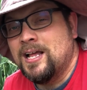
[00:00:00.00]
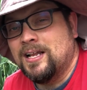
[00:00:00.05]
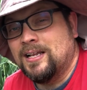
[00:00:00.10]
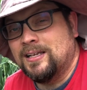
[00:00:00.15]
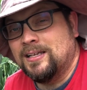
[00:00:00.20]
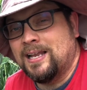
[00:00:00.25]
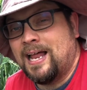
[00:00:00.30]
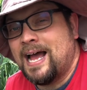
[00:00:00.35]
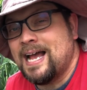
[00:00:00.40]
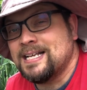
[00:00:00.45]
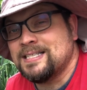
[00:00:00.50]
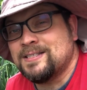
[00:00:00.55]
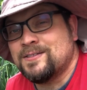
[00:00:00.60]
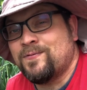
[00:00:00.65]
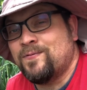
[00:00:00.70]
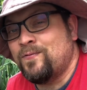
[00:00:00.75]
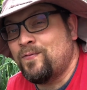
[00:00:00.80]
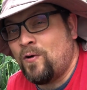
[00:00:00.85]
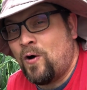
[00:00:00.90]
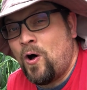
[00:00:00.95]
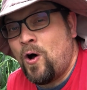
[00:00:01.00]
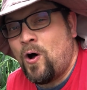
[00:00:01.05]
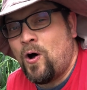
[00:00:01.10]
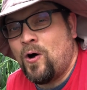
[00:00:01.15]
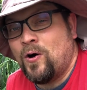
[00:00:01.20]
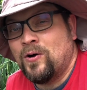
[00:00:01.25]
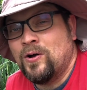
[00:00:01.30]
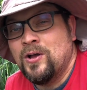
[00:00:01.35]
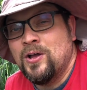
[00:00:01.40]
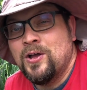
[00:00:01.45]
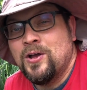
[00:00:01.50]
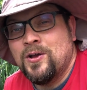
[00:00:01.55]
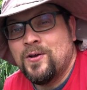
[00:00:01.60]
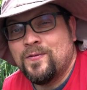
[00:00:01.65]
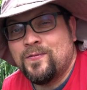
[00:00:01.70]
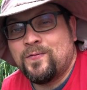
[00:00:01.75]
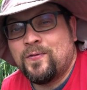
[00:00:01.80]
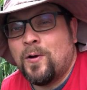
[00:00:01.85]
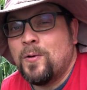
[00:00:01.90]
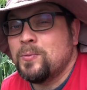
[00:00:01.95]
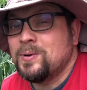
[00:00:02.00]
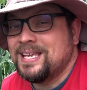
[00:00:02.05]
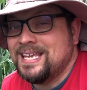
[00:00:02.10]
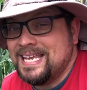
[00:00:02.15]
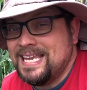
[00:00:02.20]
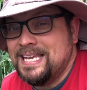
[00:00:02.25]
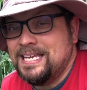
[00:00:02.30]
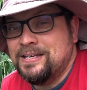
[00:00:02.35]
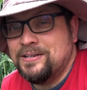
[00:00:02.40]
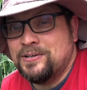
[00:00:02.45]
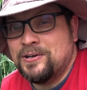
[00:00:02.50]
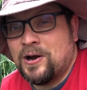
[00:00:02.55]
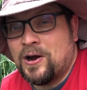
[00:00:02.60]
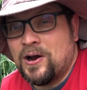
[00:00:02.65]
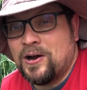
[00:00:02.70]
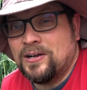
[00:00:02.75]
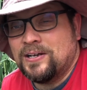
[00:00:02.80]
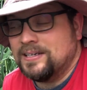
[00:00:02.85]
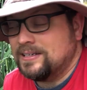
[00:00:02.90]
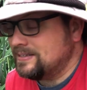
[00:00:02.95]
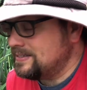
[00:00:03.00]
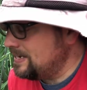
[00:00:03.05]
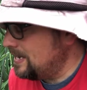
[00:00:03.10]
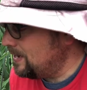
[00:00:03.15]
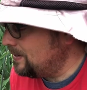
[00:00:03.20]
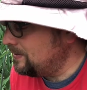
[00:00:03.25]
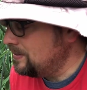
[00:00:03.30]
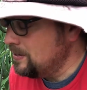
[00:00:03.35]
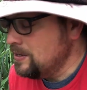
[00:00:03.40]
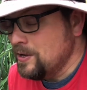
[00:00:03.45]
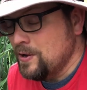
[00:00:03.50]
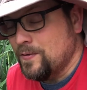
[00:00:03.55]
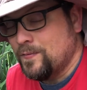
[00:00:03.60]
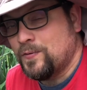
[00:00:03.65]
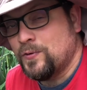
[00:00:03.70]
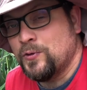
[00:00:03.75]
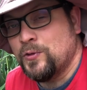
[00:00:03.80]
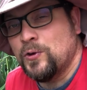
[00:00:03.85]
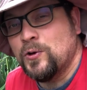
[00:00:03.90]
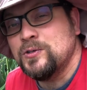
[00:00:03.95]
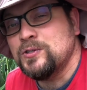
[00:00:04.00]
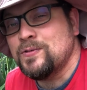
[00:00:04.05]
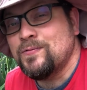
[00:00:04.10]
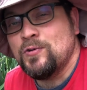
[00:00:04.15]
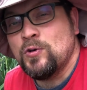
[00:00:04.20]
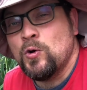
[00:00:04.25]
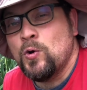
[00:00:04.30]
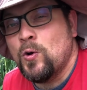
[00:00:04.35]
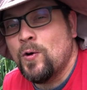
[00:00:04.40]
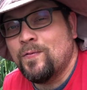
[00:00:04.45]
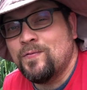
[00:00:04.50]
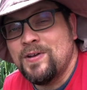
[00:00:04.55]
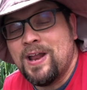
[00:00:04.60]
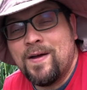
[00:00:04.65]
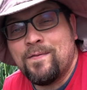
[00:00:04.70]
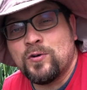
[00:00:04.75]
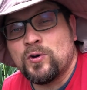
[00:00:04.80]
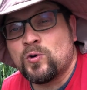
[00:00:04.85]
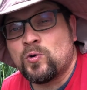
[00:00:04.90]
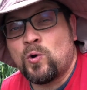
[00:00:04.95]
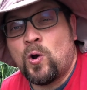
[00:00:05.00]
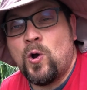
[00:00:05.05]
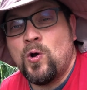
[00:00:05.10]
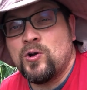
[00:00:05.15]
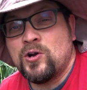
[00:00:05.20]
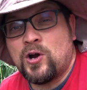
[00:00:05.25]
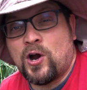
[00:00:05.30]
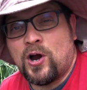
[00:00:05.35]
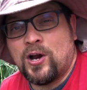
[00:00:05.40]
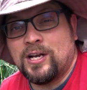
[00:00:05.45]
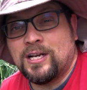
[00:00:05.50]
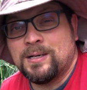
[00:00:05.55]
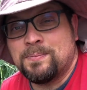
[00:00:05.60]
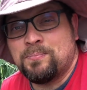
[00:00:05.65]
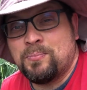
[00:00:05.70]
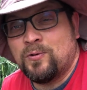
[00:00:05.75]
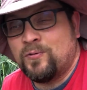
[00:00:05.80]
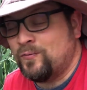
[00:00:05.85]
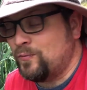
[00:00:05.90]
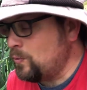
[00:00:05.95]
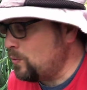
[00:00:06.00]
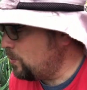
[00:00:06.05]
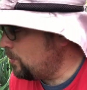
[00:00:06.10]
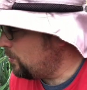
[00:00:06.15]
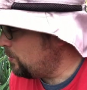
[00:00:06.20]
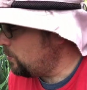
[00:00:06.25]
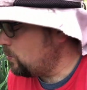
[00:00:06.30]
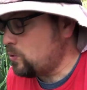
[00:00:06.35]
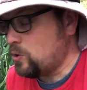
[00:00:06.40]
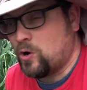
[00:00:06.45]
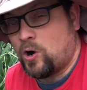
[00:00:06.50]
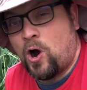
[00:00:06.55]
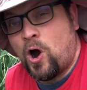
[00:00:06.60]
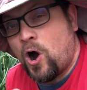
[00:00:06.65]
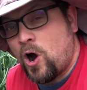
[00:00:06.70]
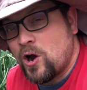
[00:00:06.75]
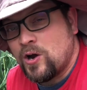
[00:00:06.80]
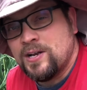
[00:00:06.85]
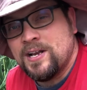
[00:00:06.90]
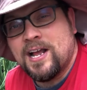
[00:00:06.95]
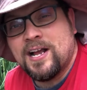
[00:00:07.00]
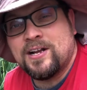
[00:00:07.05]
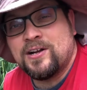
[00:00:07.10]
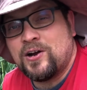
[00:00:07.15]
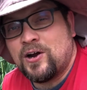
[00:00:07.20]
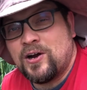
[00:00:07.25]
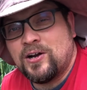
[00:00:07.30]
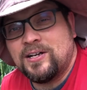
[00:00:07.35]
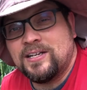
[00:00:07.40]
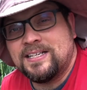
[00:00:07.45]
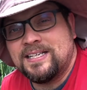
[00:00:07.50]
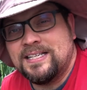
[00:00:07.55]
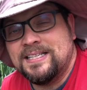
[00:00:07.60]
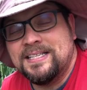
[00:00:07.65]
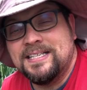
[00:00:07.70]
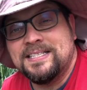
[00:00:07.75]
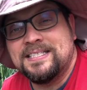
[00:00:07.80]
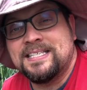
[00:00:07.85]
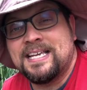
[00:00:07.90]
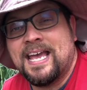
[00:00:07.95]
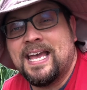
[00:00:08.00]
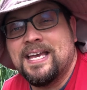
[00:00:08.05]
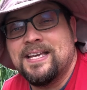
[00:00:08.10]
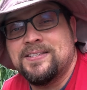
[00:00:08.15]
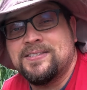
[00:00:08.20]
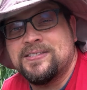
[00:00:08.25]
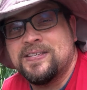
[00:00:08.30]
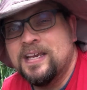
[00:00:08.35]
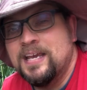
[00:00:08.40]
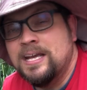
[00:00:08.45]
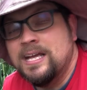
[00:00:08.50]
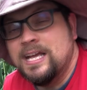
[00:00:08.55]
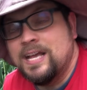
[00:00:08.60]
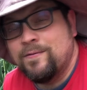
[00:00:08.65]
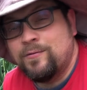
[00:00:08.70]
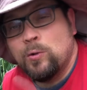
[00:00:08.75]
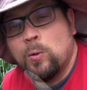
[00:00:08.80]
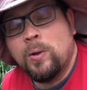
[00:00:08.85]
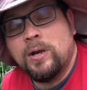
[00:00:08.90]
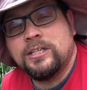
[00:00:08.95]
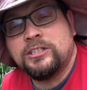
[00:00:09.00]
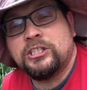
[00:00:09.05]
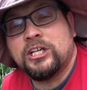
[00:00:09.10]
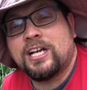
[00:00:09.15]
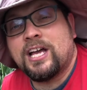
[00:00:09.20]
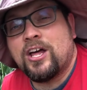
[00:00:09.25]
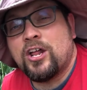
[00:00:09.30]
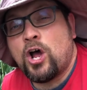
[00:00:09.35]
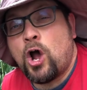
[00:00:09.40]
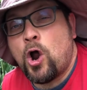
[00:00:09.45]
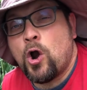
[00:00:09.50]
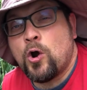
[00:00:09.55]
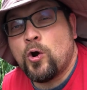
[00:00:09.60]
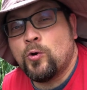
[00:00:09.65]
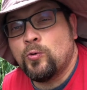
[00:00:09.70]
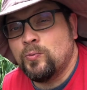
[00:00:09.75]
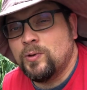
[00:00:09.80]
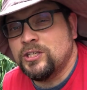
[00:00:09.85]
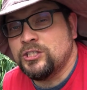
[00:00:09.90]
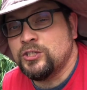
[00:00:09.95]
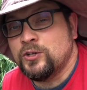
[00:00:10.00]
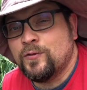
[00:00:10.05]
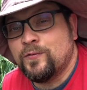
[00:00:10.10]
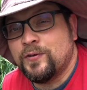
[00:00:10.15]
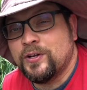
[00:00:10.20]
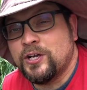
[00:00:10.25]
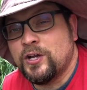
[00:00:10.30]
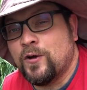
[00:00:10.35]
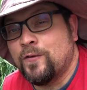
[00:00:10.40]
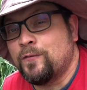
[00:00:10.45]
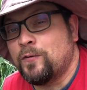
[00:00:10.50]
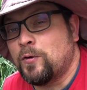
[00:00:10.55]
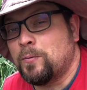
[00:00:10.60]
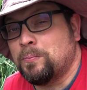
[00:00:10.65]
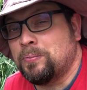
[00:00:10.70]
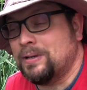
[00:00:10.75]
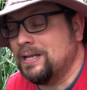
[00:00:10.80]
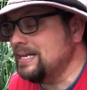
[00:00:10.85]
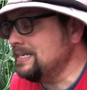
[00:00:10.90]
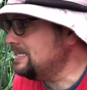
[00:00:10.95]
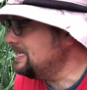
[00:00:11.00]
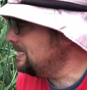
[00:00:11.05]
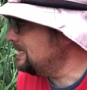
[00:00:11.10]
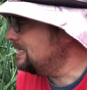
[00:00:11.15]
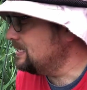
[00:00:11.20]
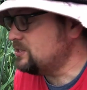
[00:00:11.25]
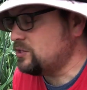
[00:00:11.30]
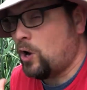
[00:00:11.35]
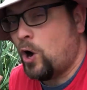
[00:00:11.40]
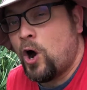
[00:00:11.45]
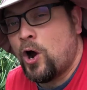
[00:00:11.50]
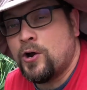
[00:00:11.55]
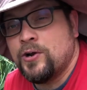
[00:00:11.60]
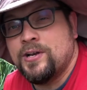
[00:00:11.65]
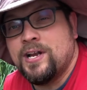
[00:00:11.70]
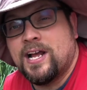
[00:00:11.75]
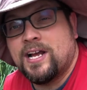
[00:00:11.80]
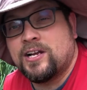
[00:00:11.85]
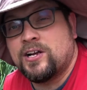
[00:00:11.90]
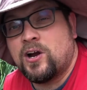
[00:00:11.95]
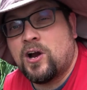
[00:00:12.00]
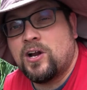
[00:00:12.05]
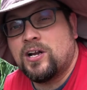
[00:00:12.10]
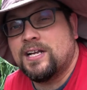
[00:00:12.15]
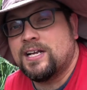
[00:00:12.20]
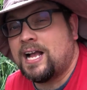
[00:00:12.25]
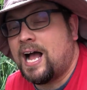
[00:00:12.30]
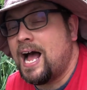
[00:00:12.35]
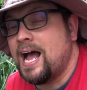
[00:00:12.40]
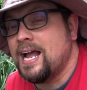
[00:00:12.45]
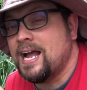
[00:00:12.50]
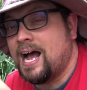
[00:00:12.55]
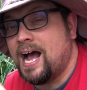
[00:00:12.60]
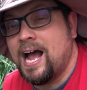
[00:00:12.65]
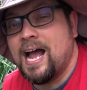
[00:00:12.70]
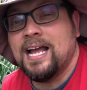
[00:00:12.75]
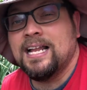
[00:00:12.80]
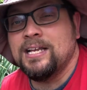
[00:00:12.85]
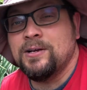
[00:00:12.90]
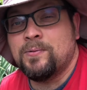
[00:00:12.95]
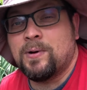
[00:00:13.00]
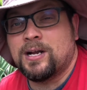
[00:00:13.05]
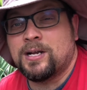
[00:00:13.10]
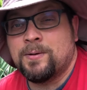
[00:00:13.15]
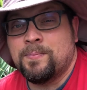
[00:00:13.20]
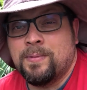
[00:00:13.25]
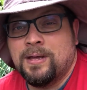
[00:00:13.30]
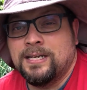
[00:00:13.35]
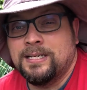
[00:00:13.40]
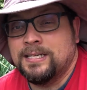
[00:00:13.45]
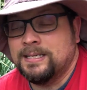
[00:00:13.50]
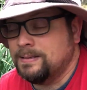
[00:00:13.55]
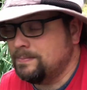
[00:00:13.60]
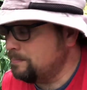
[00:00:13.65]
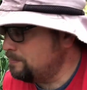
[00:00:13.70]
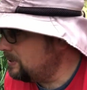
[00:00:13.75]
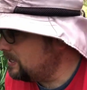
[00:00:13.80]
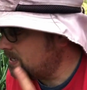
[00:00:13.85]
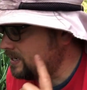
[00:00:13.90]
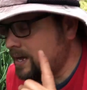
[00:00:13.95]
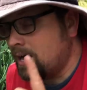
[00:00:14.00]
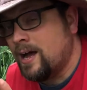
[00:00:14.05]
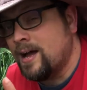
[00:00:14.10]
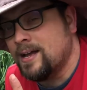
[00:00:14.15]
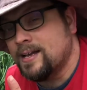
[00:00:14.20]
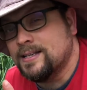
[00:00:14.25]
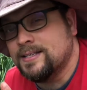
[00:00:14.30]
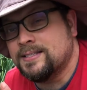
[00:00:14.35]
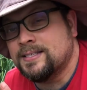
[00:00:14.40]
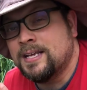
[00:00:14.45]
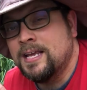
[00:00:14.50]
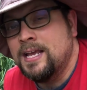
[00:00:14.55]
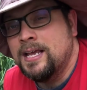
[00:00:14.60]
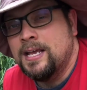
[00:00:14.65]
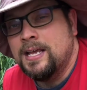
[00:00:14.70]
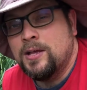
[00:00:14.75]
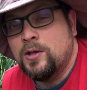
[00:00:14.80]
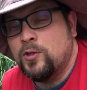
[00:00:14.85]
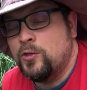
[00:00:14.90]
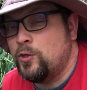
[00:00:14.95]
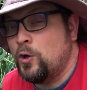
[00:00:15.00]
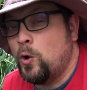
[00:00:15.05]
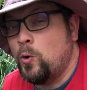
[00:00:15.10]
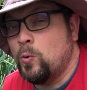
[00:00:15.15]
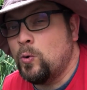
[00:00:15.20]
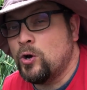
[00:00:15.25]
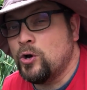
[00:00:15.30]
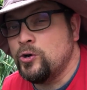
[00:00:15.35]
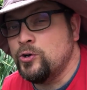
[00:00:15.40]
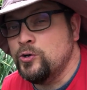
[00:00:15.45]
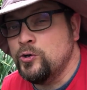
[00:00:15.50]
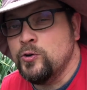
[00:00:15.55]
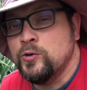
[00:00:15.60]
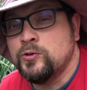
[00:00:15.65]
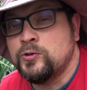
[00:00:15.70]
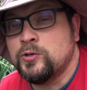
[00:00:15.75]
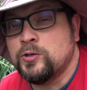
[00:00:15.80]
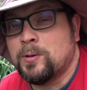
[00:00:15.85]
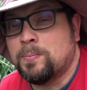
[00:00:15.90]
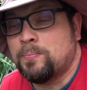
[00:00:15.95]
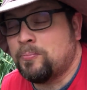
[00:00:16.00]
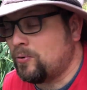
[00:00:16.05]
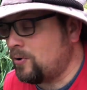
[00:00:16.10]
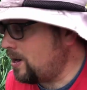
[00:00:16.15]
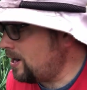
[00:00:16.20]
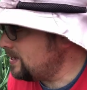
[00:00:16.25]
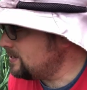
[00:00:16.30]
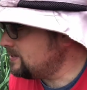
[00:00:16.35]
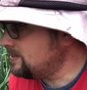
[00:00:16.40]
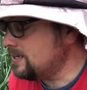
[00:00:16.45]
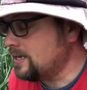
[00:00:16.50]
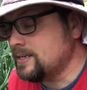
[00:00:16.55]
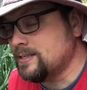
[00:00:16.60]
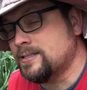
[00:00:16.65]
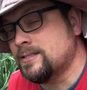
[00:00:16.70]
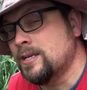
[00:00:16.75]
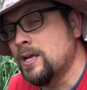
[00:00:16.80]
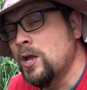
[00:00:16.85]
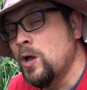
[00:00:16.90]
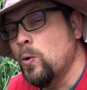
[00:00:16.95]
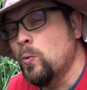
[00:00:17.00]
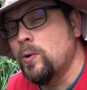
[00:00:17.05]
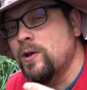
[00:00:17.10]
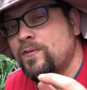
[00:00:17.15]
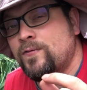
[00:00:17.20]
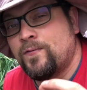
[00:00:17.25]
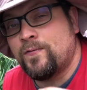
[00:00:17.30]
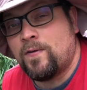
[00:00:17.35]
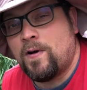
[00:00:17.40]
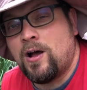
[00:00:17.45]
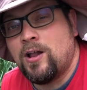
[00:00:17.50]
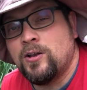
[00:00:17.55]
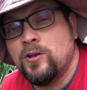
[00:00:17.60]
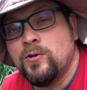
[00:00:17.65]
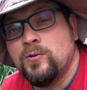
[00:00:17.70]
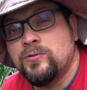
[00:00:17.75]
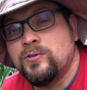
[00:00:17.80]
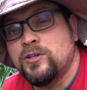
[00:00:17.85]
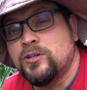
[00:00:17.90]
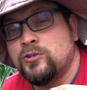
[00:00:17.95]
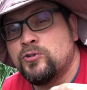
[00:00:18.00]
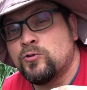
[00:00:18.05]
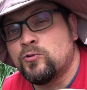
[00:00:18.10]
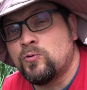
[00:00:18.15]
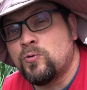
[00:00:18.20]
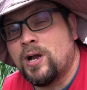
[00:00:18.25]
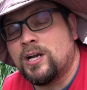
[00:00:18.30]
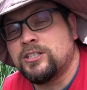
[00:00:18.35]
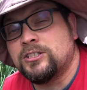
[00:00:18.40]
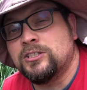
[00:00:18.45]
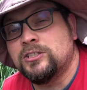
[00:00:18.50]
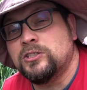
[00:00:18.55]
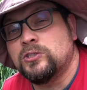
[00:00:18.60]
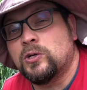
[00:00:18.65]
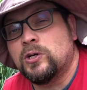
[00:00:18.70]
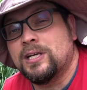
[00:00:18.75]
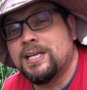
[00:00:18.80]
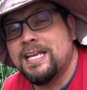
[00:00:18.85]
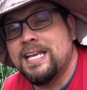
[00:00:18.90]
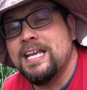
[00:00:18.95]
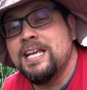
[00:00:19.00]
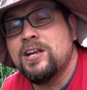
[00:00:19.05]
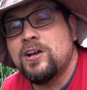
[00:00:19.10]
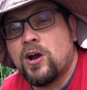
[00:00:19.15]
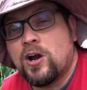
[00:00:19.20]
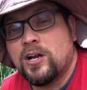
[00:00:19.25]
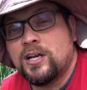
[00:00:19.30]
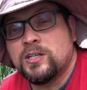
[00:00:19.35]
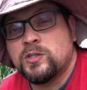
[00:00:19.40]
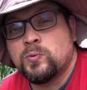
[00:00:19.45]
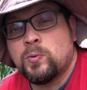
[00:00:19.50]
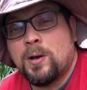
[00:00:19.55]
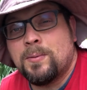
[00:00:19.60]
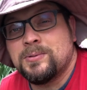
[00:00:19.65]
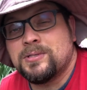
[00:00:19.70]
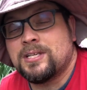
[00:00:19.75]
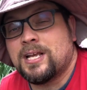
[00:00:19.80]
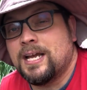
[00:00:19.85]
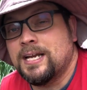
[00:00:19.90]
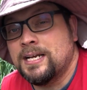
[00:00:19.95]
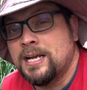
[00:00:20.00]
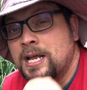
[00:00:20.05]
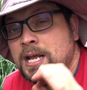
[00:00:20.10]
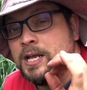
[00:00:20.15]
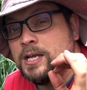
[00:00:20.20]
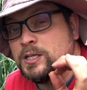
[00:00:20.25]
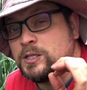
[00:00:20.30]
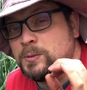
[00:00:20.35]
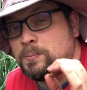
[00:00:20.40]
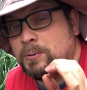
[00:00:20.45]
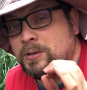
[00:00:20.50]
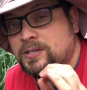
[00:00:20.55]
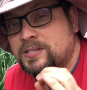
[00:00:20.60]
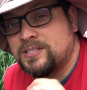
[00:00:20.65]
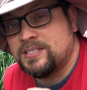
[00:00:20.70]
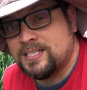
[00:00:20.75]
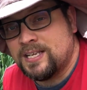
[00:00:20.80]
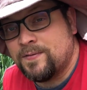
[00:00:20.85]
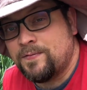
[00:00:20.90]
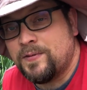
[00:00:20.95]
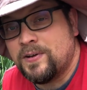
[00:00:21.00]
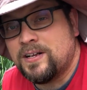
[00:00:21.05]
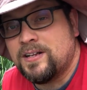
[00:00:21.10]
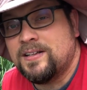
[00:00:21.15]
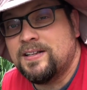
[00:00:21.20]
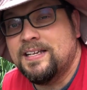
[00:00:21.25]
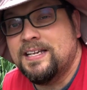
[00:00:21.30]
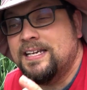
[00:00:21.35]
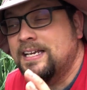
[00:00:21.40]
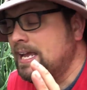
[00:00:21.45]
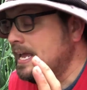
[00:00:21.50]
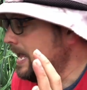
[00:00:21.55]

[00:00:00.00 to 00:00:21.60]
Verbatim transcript: last fall from Keene Garlic. Now, for those of you who have never grown garlic before, or hardneck garlic in this case, if you wanna check out our original video for planting this hardneck garlic, I highly recommend it because though we're new to the process, we followed the directions on Keene Garlic's website specifically,